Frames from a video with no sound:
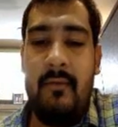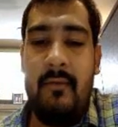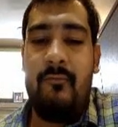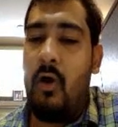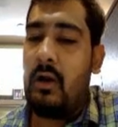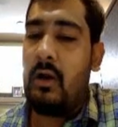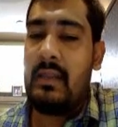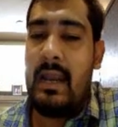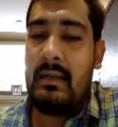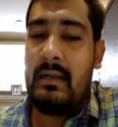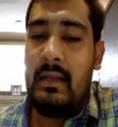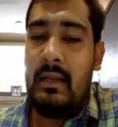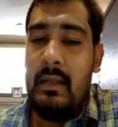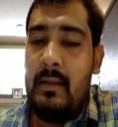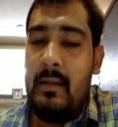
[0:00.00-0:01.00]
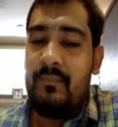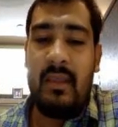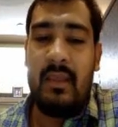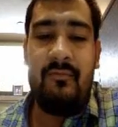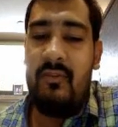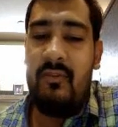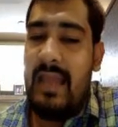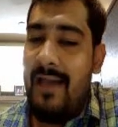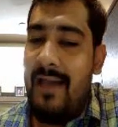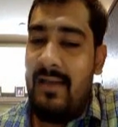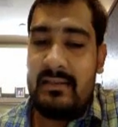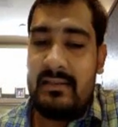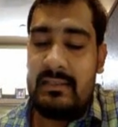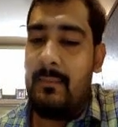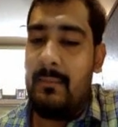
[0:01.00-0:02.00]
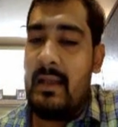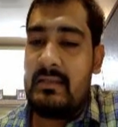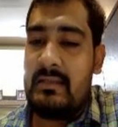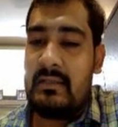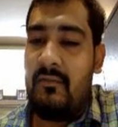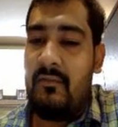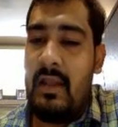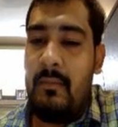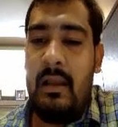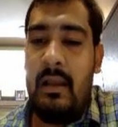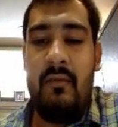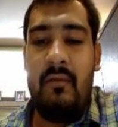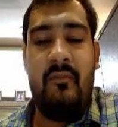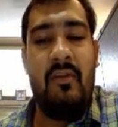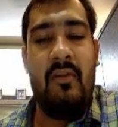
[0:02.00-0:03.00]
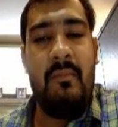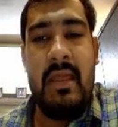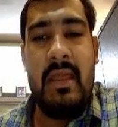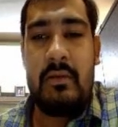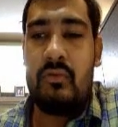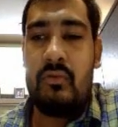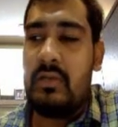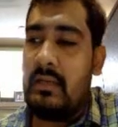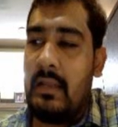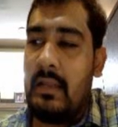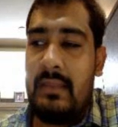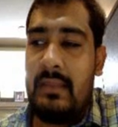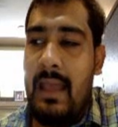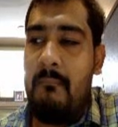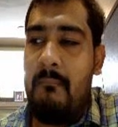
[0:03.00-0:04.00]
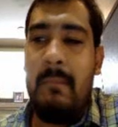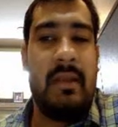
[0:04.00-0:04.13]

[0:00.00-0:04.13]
For that, if we have extra batches available, we will make you sit in them.